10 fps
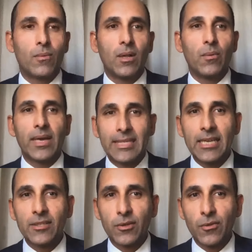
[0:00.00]
we intend
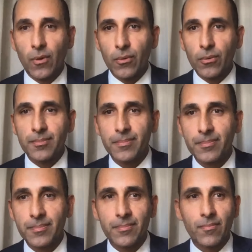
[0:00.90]
to grow.
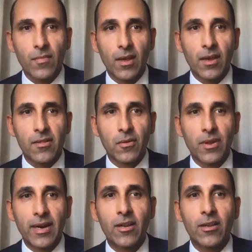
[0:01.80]
So
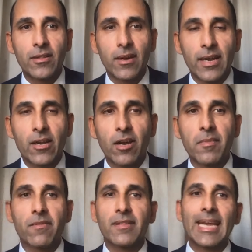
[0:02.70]
there are economies of
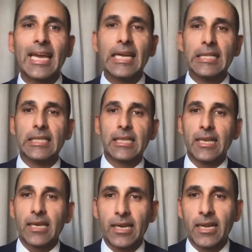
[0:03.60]
scale
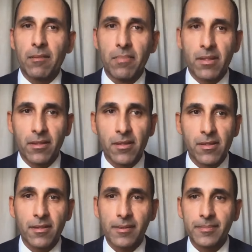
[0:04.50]
in our business.
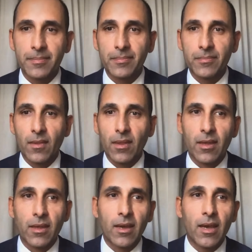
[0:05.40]

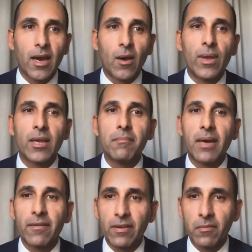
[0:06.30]
We can
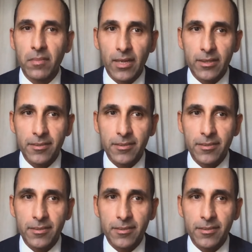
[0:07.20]
benefit from that.